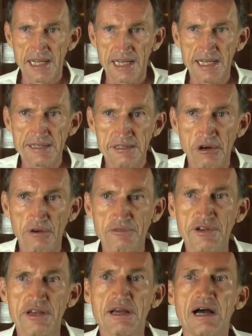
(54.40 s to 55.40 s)
In
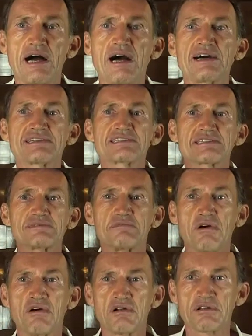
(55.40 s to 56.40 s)
coffee are
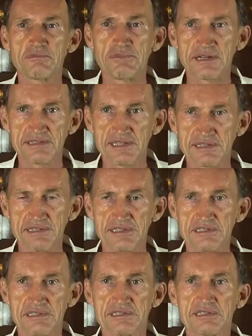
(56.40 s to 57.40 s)
small
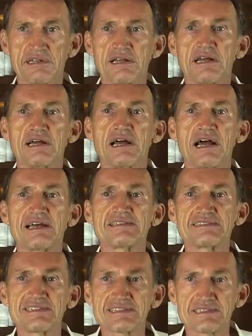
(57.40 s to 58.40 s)
particles,
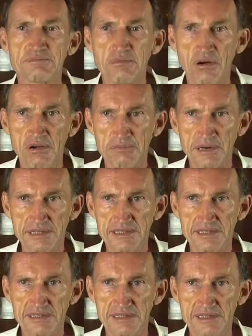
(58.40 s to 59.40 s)
and these small
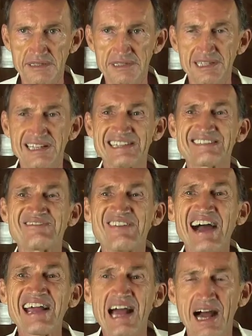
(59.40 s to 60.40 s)
particles is
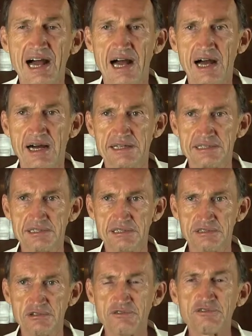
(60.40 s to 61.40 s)
very hard
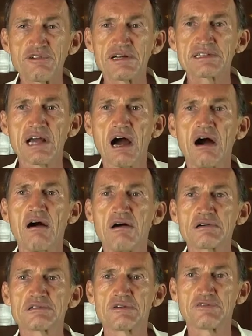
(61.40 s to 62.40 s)
to filter
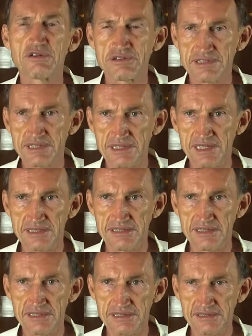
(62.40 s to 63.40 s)
out for the
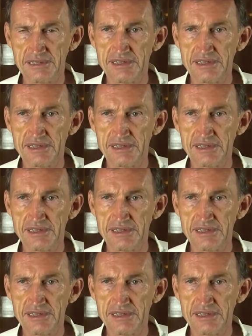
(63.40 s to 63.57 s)
kidneys.